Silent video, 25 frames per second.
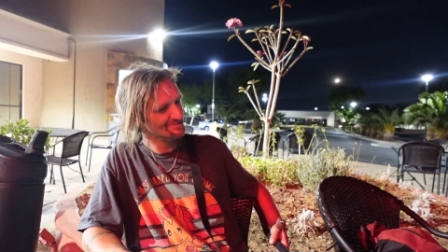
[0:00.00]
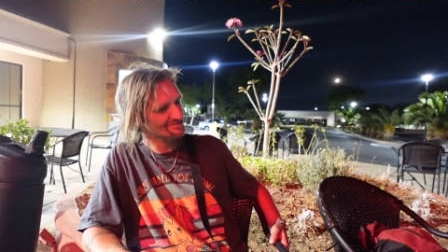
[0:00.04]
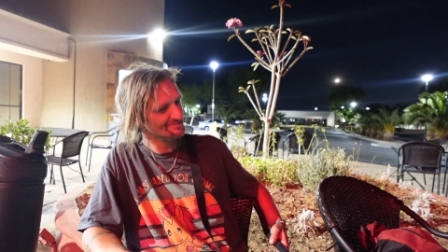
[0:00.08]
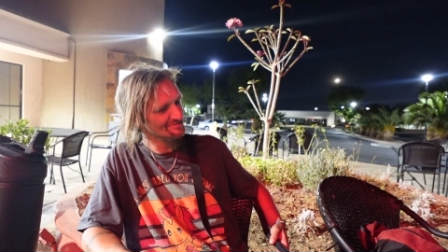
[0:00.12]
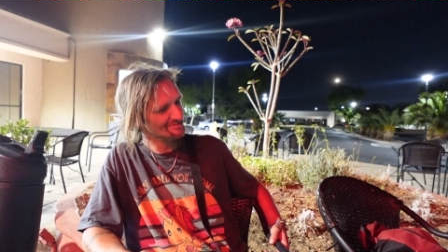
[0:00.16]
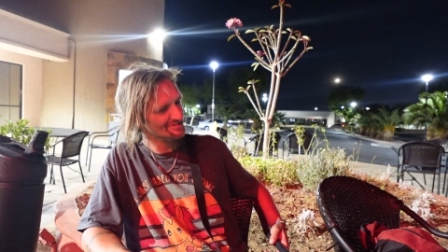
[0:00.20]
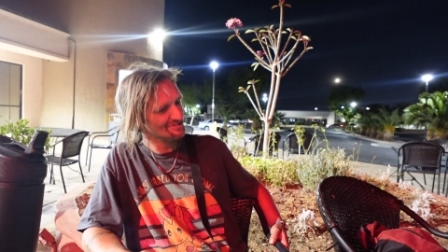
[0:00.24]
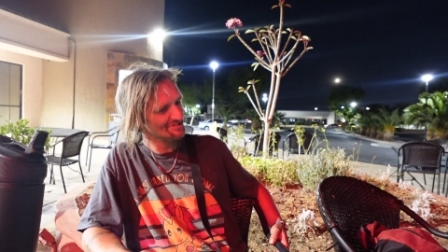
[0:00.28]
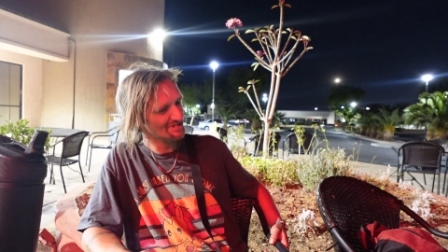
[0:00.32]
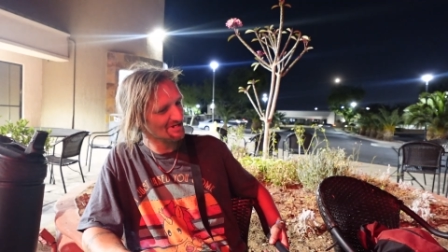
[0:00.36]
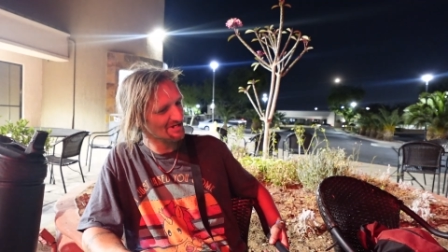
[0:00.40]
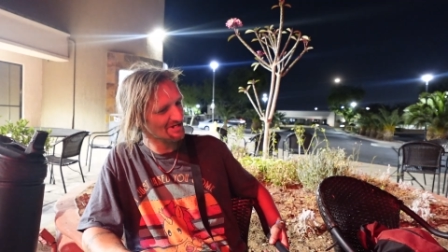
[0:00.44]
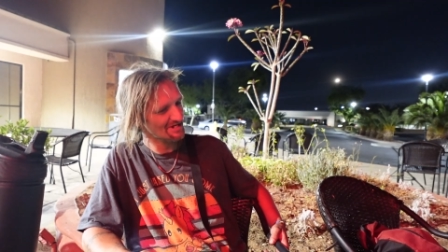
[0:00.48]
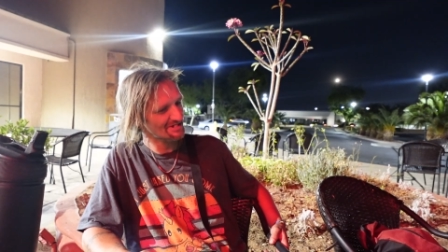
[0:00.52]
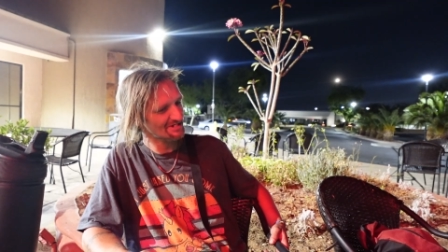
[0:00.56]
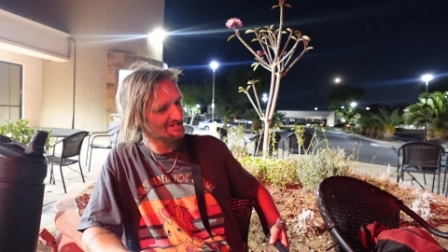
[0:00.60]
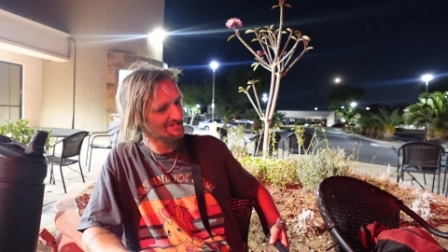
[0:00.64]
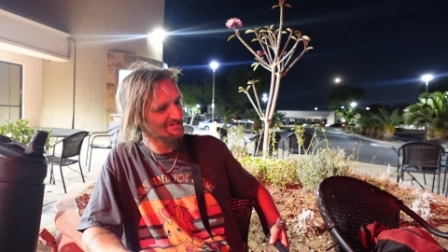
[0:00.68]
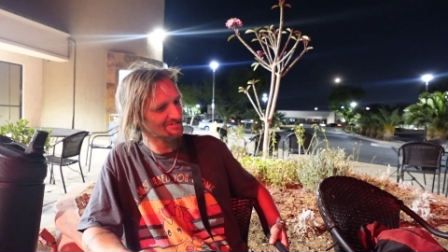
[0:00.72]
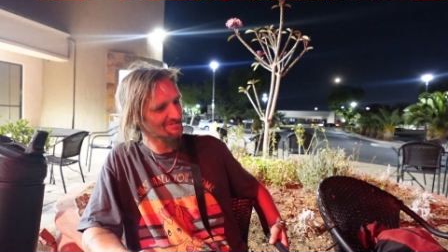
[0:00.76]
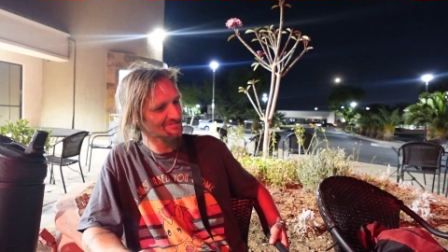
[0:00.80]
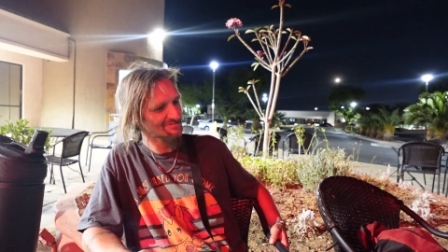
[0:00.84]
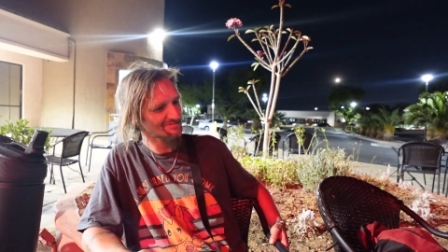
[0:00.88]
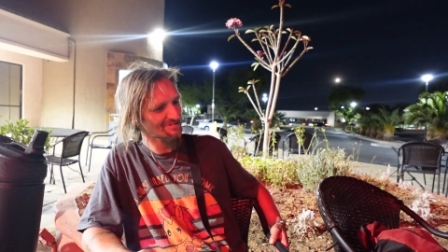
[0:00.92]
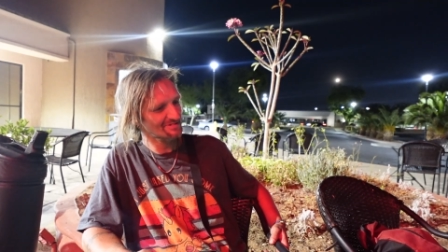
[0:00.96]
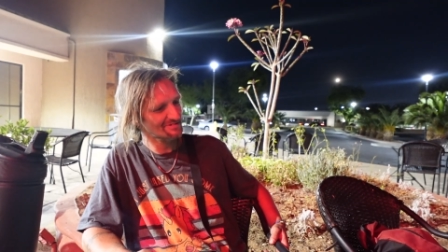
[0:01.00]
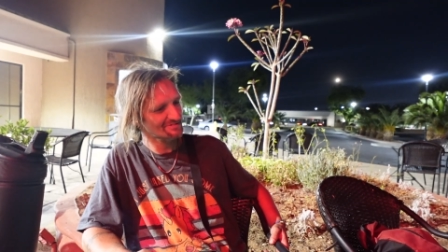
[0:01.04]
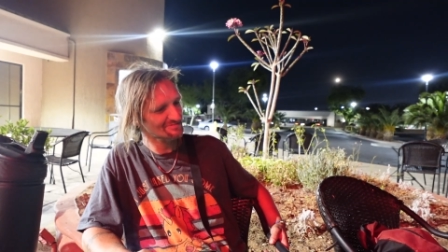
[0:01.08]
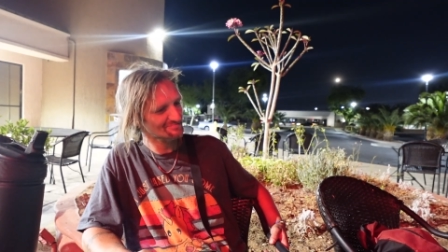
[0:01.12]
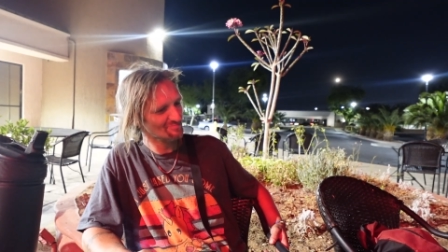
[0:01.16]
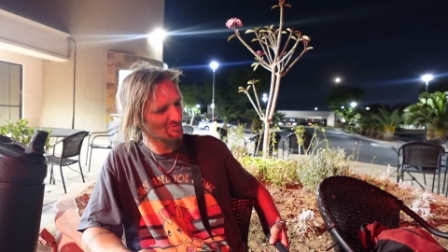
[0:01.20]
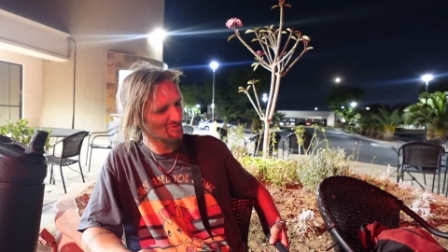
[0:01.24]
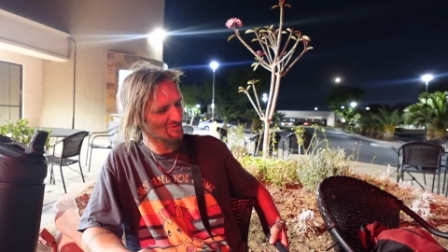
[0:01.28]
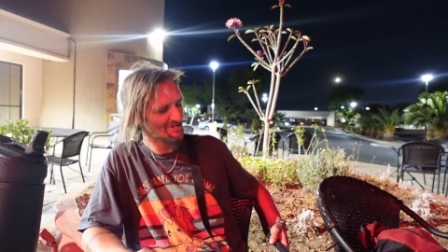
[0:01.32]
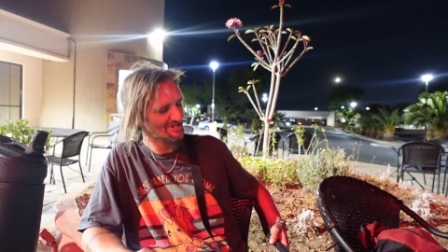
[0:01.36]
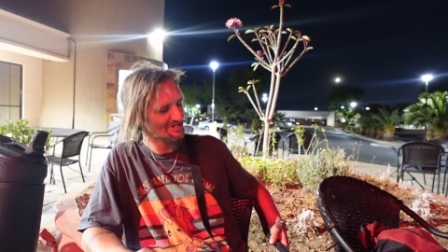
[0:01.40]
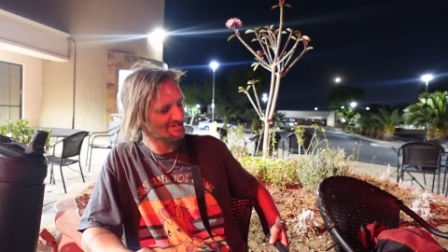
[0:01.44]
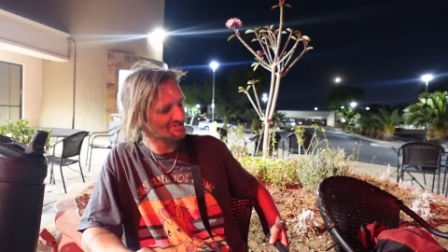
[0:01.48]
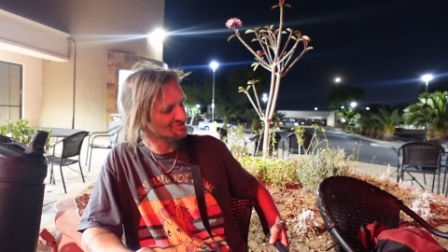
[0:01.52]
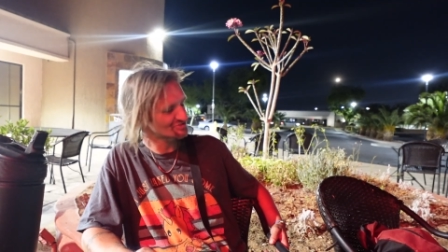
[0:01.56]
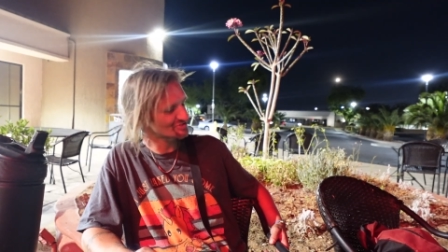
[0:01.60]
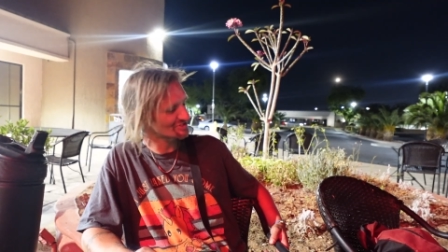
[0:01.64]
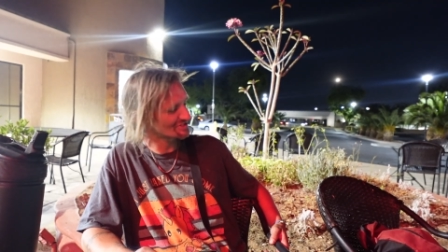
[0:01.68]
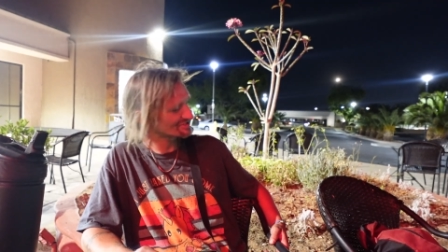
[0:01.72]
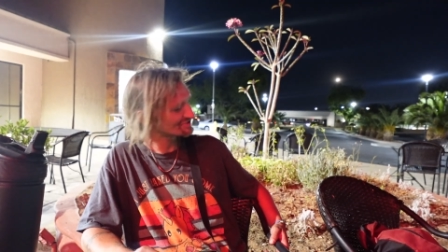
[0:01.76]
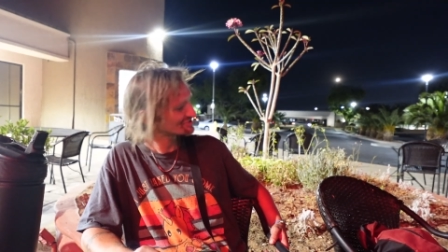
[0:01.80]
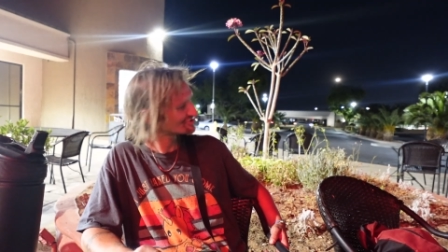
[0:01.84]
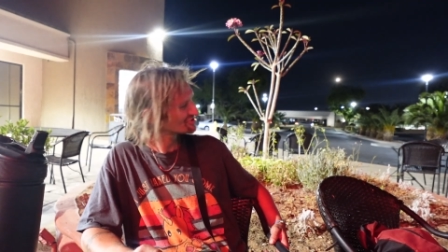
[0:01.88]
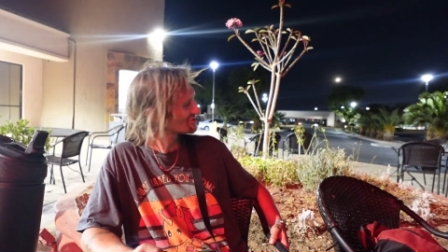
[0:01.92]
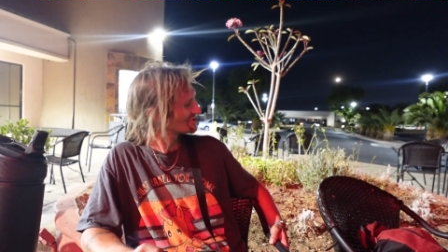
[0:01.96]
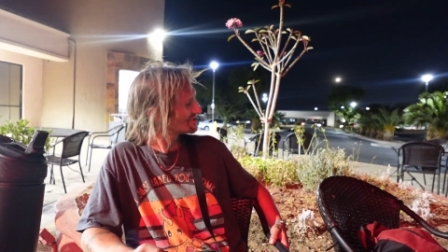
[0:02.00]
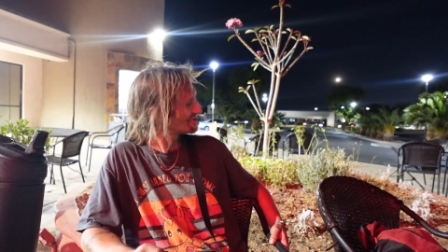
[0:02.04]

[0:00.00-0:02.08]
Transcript: 39, born 86.